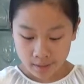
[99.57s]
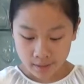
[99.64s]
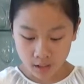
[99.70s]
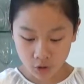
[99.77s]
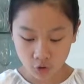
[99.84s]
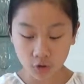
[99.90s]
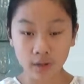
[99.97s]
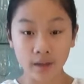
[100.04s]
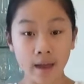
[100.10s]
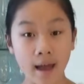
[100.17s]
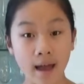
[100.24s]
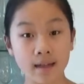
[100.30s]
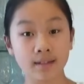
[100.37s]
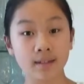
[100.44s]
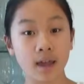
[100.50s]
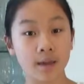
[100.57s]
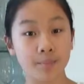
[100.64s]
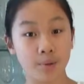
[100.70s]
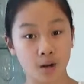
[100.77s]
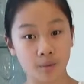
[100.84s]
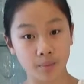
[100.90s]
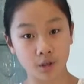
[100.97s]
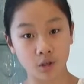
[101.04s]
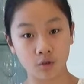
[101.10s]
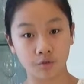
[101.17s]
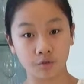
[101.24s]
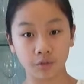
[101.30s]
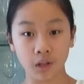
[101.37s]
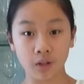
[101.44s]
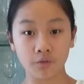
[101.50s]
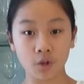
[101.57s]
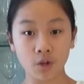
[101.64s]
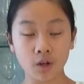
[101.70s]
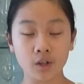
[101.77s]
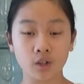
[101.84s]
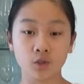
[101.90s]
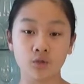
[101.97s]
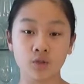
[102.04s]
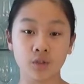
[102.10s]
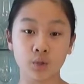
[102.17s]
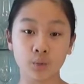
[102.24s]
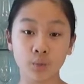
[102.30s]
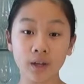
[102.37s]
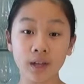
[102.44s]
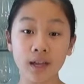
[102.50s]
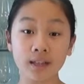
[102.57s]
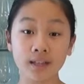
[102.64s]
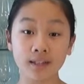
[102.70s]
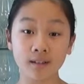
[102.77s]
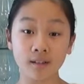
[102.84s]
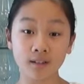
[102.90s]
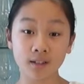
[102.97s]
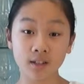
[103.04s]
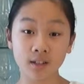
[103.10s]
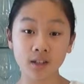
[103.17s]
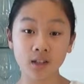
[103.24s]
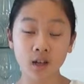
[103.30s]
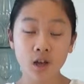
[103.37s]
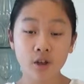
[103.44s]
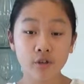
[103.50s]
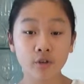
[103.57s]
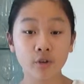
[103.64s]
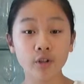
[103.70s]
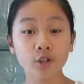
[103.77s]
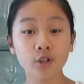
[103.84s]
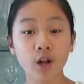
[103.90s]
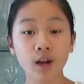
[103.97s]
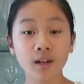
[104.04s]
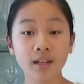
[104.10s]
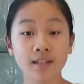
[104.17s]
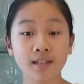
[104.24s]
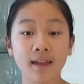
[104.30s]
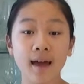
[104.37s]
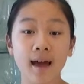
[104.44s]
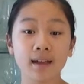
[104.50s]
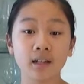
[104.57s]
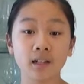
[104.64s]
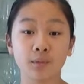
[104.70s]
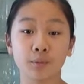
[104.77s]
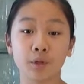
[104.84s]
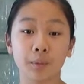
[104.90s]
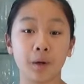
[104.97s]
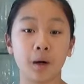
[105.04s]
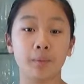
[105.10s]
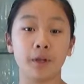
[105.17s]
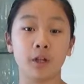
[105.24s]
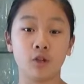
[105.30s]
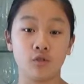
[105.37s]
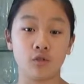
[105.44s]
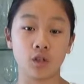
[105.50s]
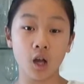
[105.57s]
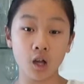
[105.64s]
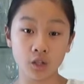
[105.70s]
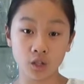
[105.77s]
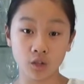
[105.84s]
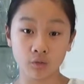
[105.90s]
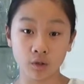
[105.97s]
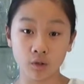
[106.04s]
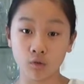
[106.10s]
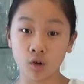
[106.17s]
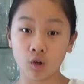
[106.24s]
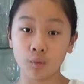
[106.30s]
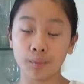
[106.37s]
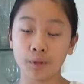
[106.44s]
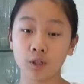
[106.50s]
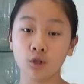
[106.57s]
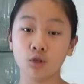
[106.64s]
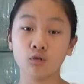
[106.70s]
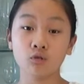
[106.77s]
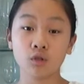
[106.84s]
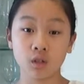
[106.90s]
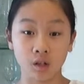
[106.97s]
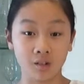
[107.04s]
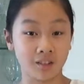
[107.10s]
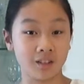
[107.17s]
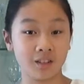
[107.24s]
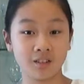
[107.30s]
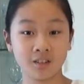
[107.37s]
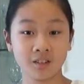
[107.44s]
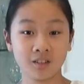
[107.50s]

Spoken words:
This already has a barbecue flavor. It's sort of sweet and salty, so I do not need to add any more barbecue sauce to it or it'll be too salty.